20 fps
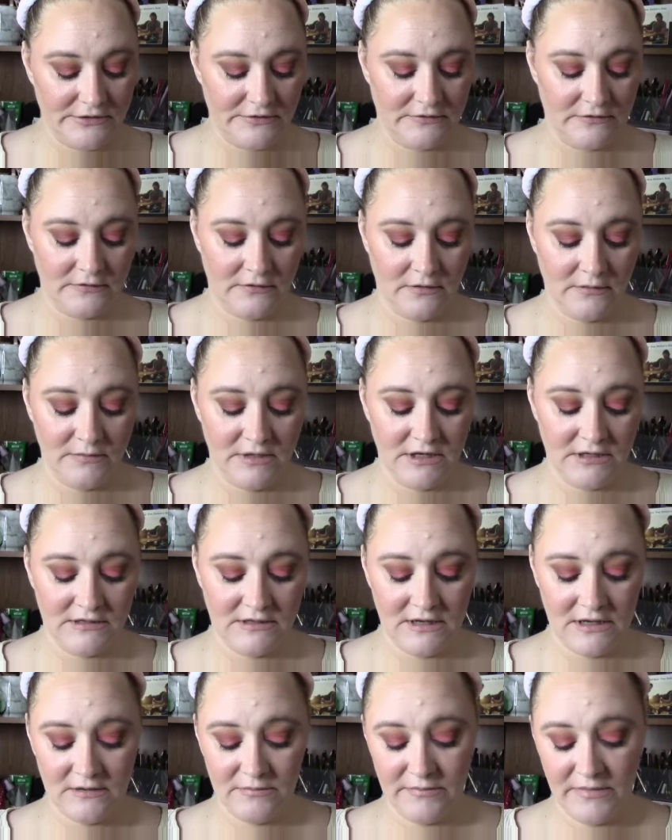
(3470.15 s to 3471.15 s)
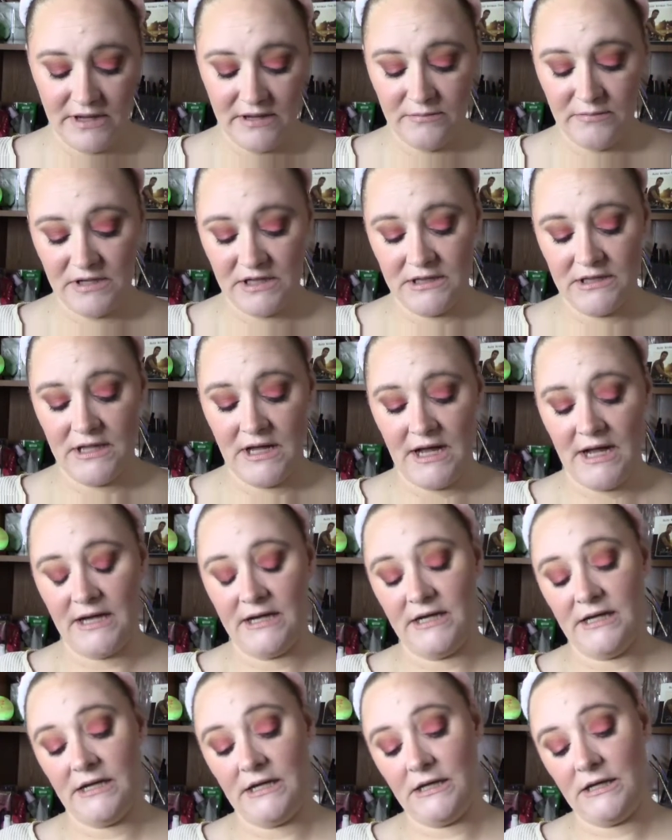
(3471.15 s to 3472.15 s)
So I'm going to take my
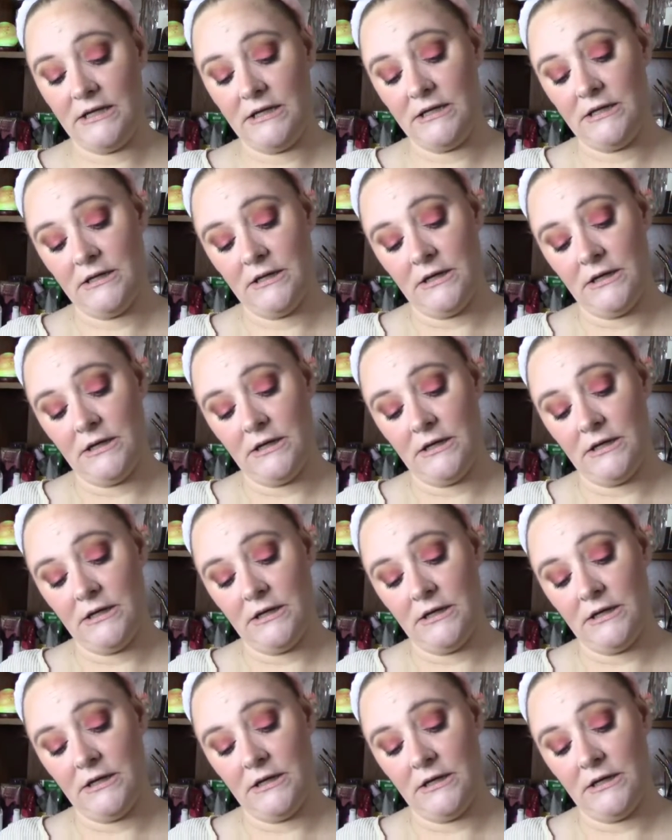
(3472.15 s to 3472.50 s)
Milani.